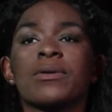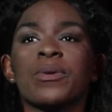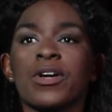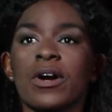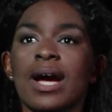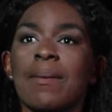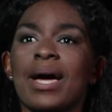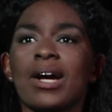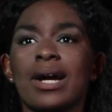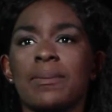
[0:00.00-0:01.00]
With her, I
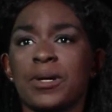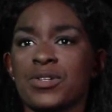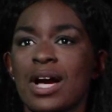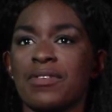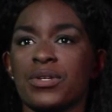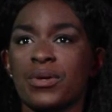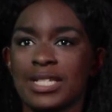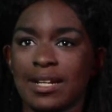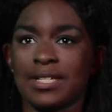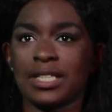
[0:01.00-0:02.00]
met her at a book drive on the north
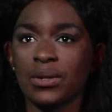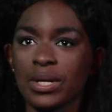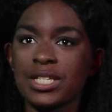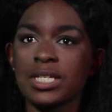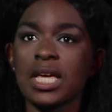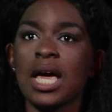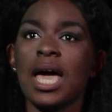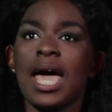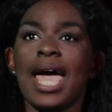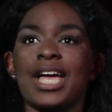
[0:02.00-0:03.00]
side of St. Louis,
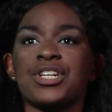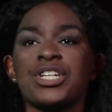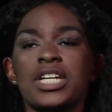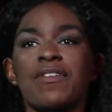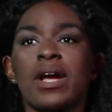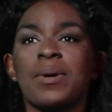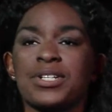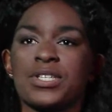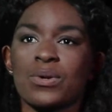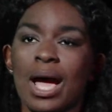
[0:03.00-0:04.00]
and she very much
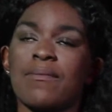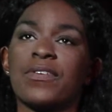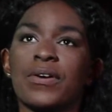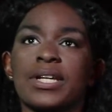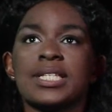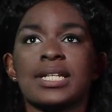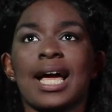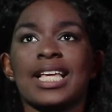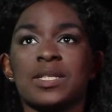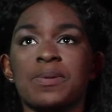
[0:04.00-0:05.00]
described Ferguson
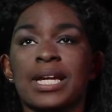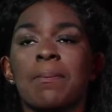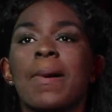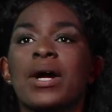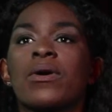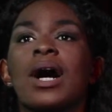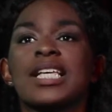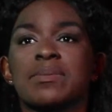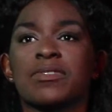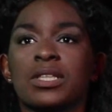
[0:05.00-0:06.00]
as being a
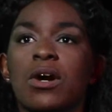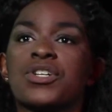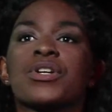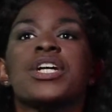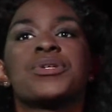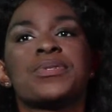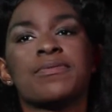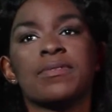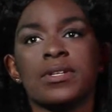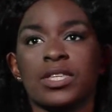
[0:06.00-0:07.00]
microcosm of the larger issues of
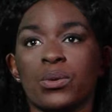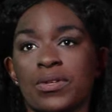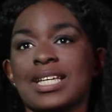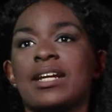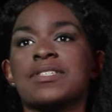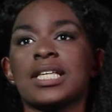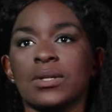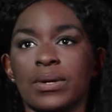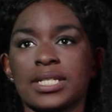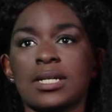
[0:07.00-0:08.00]
the north side of St.
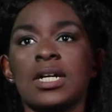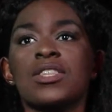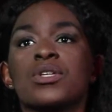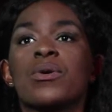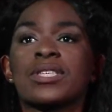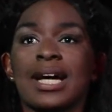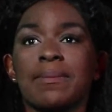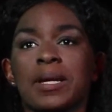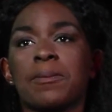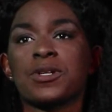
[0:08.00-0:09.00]
Louis, the north
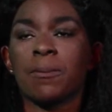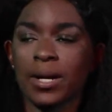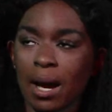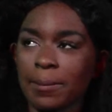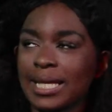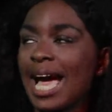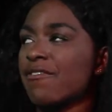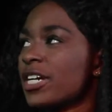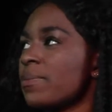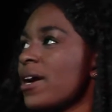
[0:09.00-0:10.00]
side being predominantly
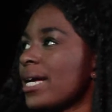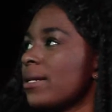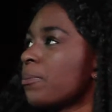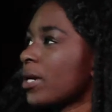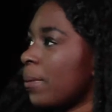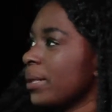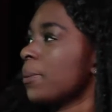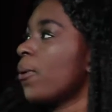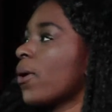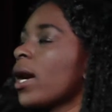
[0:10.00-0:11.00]
African American and predominantly
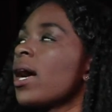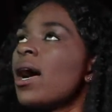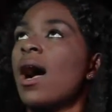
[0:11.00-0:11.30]
poor.